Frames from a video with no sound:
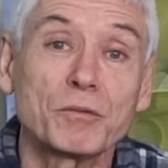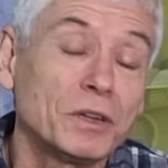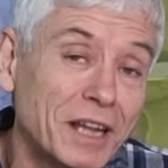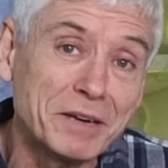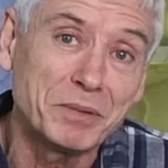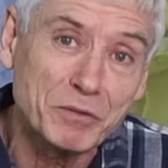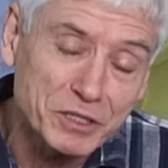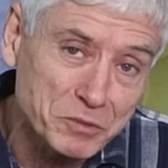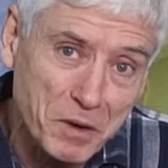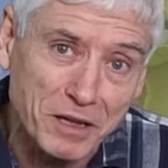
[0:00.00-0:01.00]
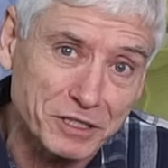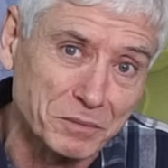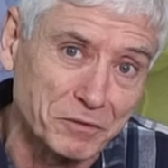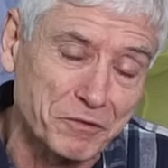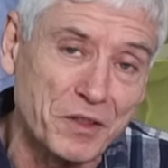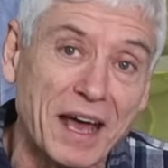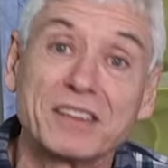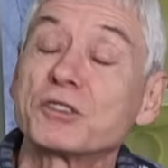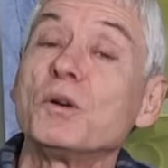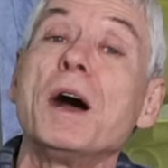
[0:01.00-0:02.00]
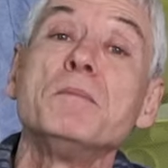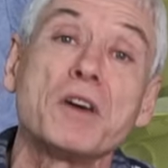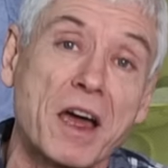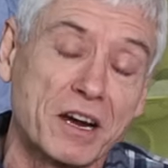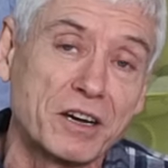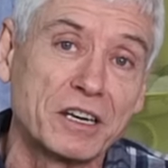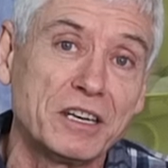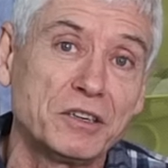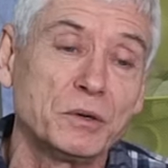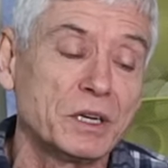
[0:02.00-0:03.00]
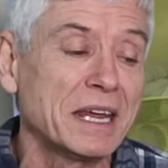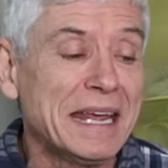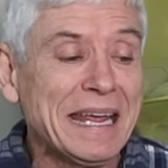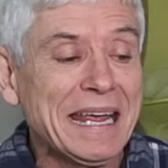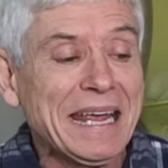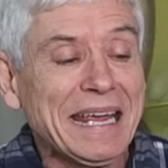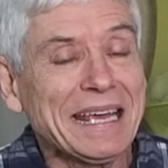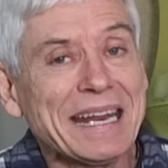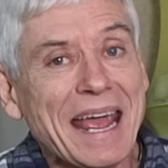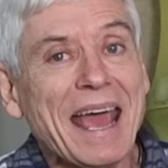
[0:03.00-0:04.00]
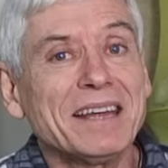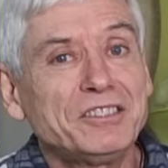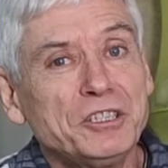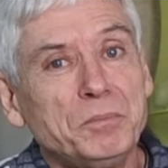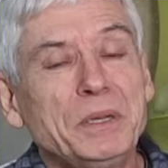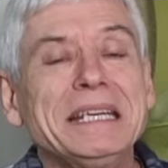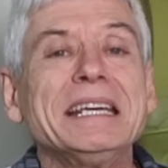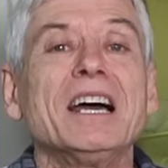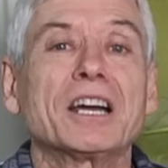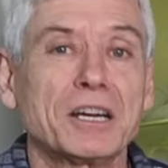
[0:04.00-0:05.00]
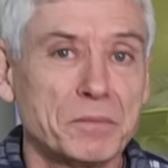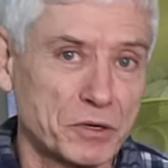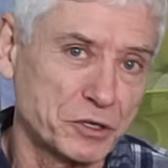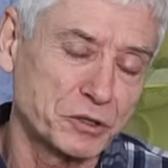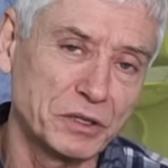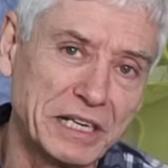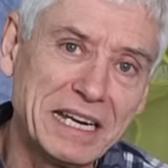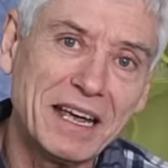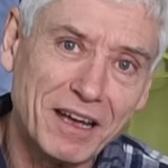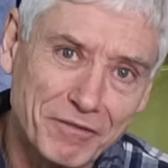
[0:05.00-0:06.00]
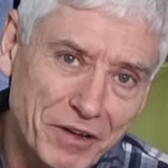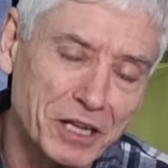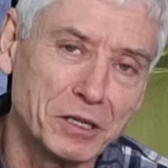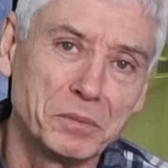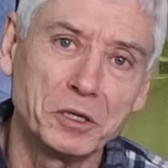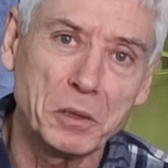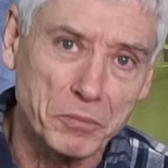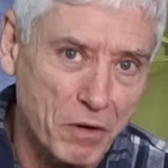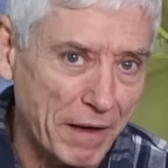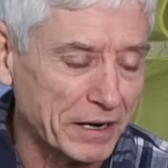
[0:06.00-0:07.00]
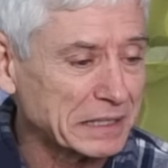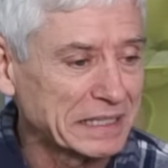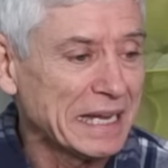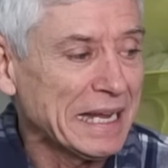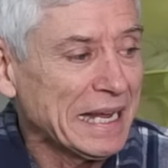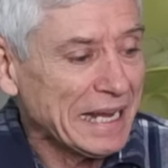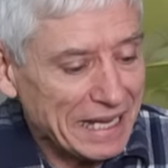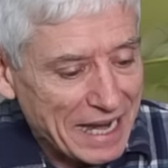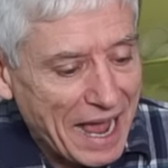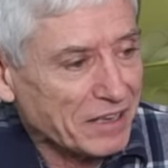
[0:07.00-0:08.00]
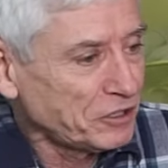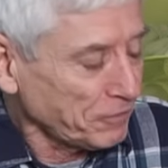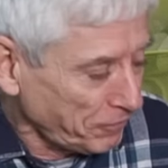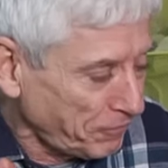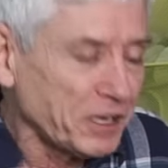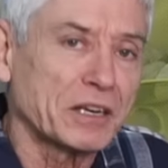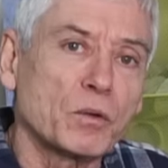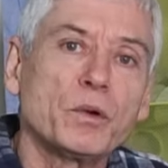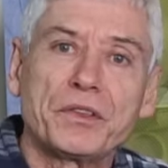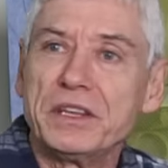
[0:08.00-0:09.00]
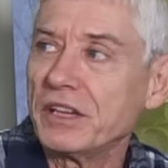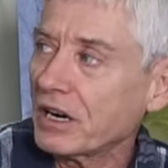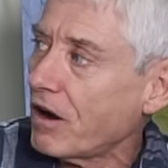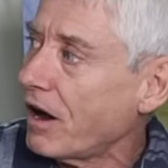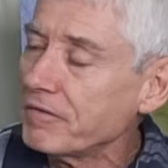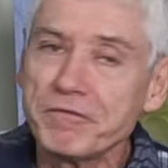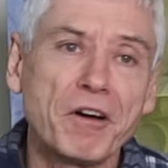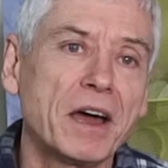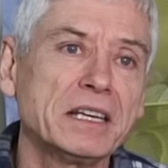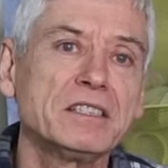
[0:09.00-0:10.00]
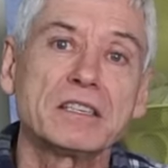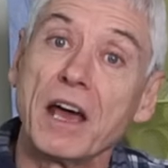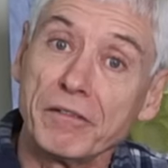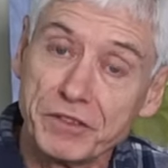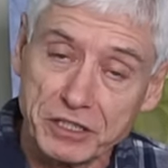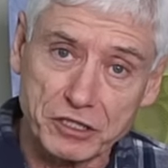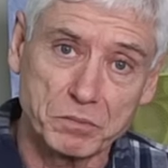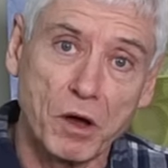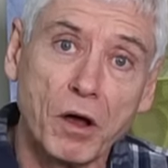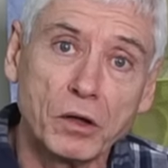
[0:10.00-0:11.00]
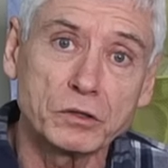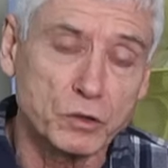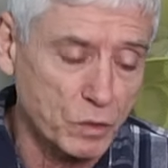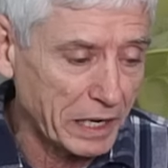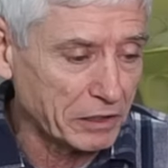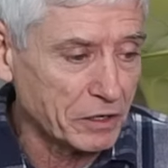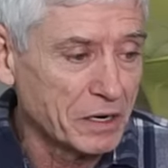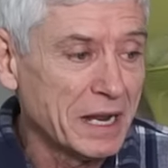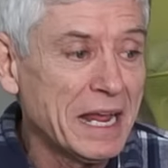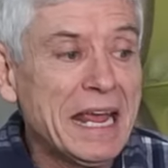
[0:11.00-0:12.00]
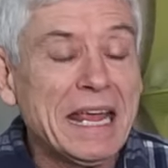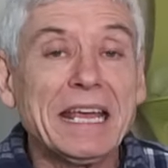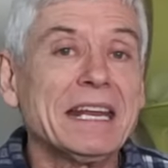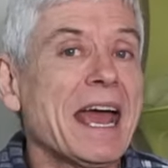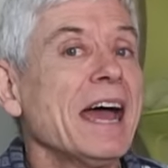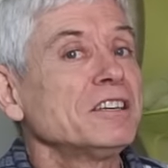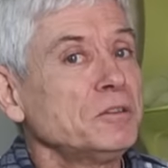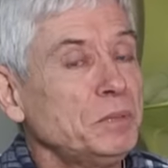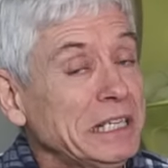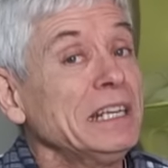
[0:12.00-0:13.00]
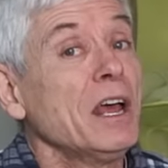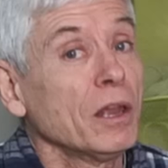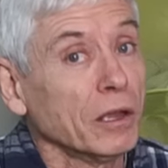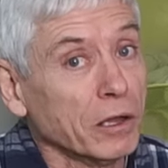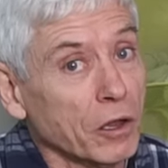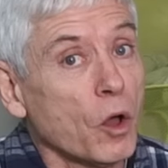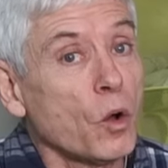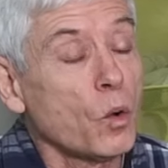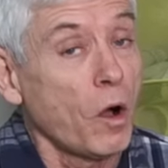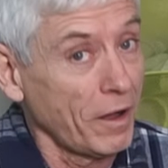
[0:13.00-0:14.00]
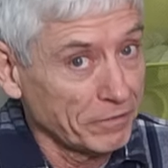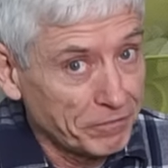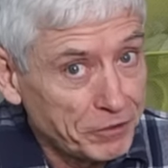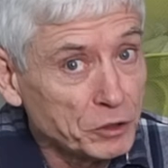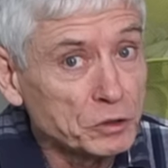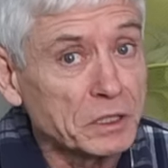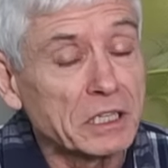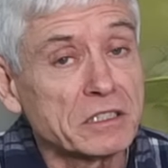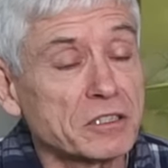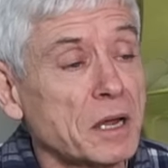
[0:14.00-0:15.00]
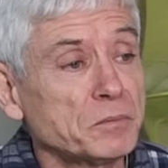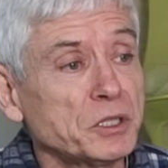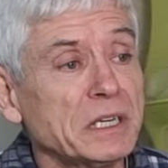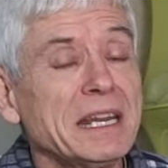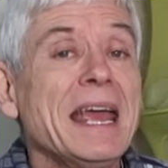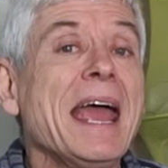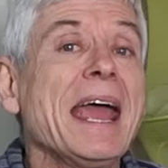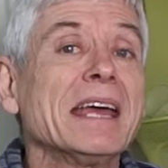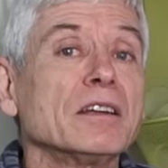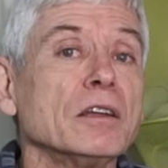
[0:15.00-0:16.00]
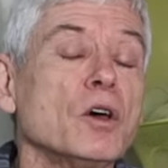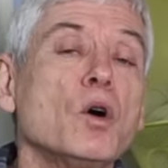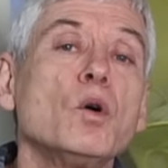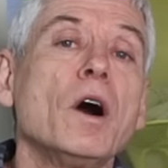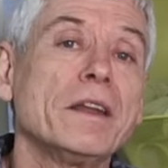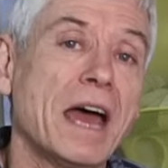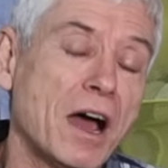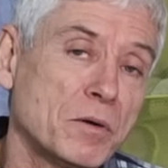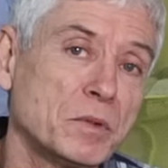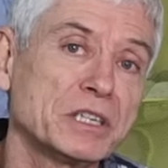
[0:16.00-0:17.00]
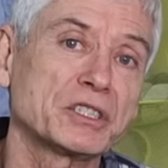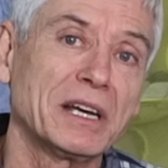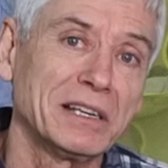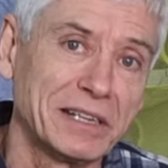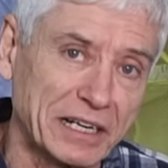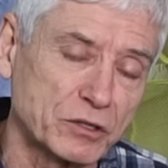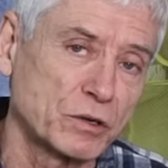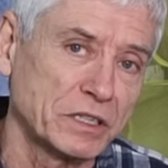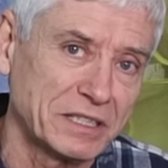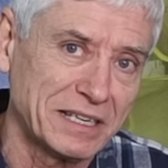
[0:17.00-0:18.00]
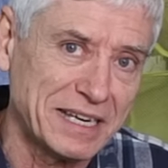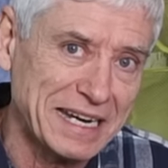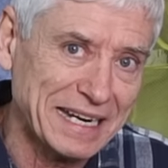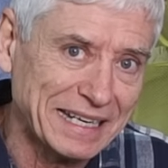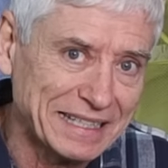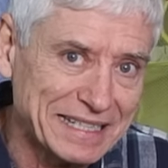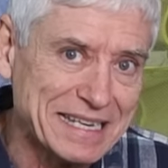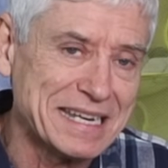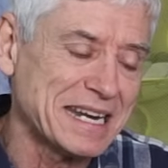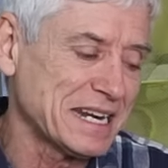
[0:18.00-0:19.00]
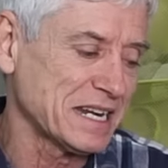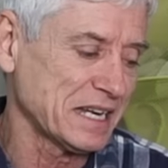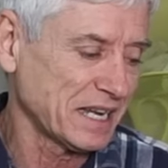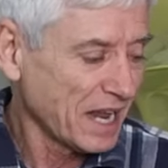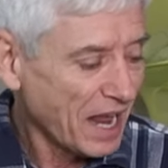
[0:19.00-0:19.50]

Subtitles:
Well, I'd be responsible for that, so I'm not going to do it. It had to be a commercially available product. It had to fit within the confines of this small trailer. It had to be low on fuel consumption and low on how much electricity it needed.